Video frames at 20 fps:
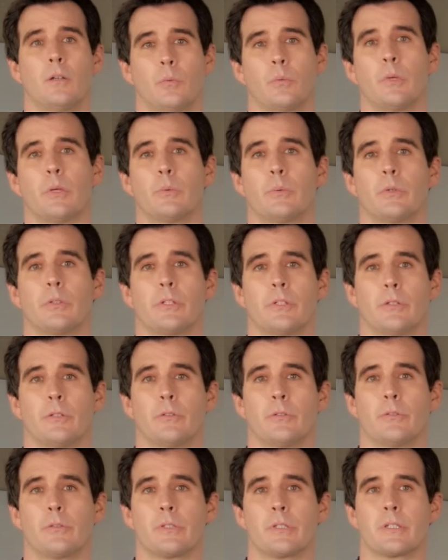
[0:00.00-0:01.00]
we will
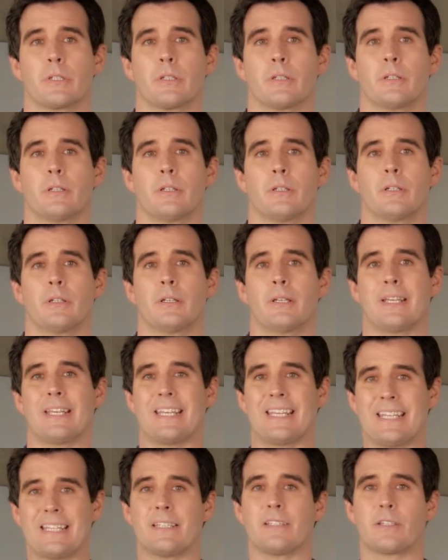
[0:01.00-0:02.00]
use
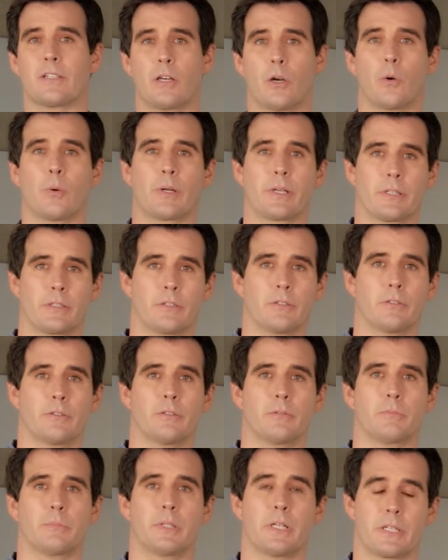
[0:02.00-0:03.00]
is going to
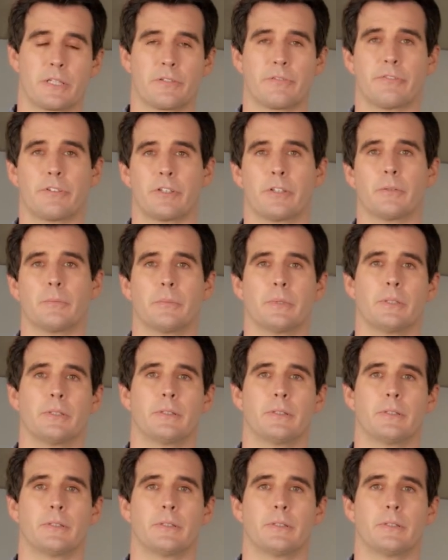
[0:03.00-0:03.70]
plus verb.